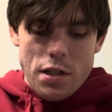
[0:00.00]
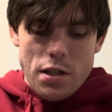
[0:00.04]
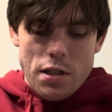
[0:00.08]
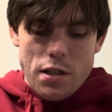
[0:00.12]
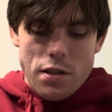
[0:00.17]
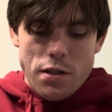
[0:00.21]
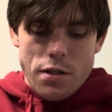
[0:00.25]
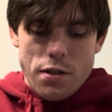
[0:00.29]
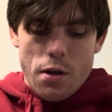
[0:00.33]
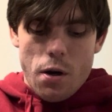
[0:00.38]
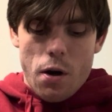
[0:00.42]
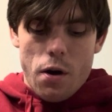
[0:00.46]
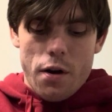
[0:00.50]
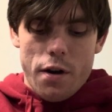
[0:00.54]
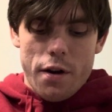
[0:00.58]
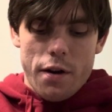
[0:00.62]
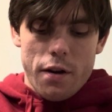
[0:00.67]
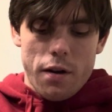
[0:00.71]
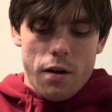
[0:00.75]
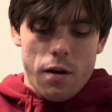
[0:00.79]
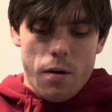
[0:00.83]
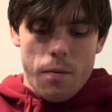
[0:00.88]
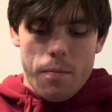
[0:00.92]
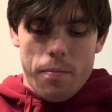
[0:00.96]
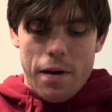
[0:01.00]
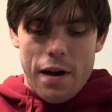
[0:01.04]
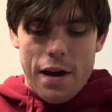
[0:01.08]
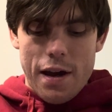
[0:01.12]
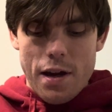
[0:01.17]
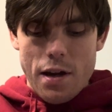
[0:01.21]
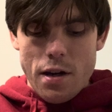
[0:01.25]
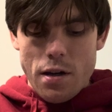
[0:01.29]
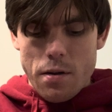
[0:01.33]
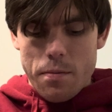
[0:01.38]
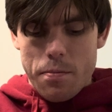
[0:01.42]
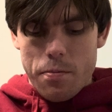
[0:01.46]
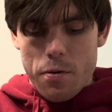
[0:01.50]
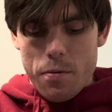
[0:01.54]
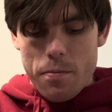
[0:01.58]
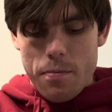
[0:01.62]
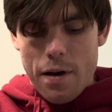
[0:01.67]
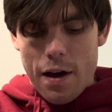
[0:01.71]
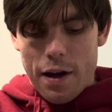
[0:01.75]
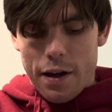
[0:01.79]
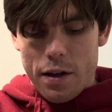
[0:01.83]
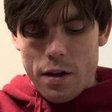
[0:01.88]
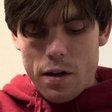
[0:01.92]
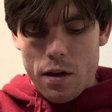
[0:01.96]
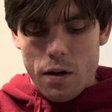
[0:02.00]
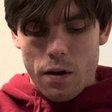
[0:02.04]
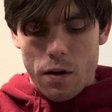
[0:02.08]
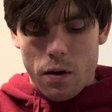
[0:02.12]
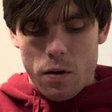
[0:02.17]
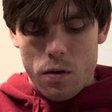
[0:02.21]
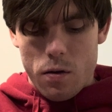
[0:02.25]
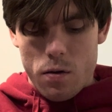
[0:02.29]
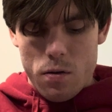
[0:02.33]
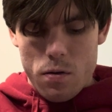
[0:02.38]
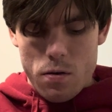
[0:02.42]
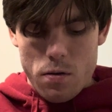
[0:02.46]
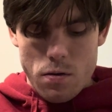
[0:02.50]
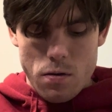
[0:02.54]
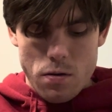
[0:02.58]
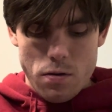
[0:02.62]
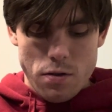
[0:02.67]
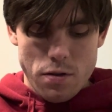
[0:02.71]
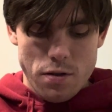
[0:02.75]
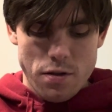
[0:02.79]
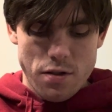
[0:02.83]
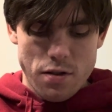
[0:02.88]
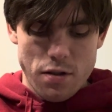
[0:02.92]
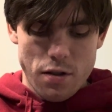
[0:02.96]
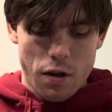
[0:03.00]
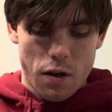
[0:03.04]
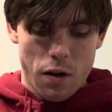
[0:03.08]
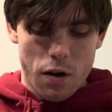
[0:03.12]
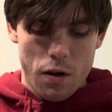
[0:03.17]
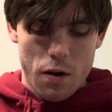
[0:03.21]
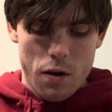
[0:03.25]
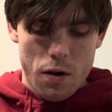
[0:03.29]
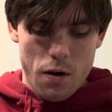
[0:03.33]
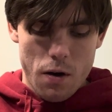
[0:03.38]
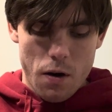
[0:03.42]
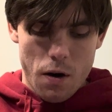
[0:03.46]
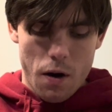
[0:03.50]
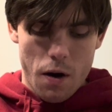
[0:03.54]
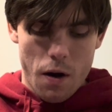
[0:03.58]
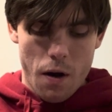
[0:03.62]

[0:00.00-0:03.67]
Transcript: It's already a pain to put back in here. Let's see here.